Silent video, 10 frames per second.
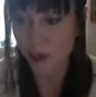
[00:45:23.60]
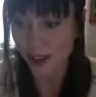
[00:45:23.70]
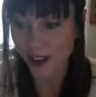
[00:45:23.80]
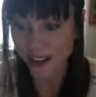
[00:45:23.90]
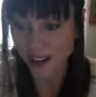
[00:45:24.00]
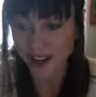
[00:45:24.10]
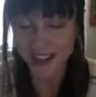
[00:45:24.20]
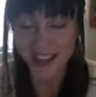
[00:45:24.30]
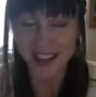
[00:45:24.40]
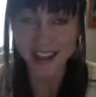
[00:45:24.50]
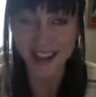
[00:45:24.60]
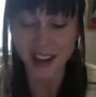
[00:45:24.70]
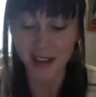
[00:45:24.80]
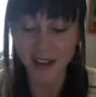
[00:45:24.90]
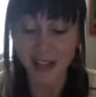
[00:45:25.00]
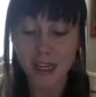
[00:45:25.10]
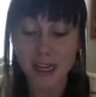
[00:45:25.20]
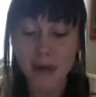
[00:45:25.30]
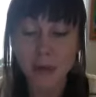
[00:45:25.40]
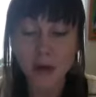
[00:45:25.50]
what your long day entailed.
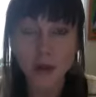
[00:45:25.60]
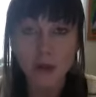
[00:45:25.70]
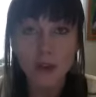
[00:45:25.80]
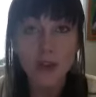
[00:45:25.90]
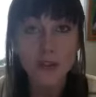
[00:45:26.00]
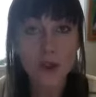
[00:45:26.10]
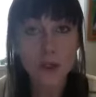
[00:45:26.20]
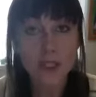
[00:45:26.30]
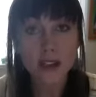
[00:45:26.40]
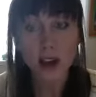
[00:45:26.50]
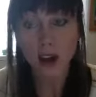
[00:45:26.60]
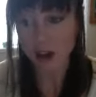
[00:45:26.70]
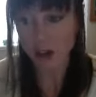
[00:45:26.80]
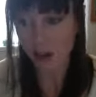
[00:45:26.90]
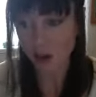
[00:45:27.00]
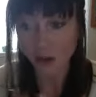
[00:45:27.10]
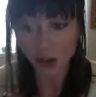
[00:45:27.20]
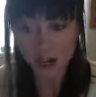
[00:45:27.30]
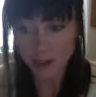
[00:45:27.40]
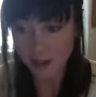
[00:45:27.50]
But diffusing on our
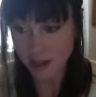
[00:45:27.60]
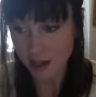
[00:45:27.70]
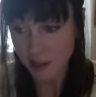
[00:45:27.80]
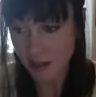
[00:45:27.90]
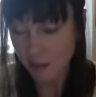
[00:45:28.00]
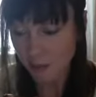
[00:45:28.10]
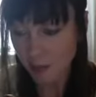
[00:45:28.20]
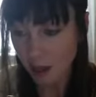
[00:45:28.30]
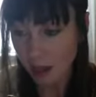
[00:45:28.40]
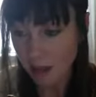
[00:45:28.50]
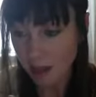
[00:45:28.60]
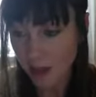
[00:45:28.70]
frankincense at the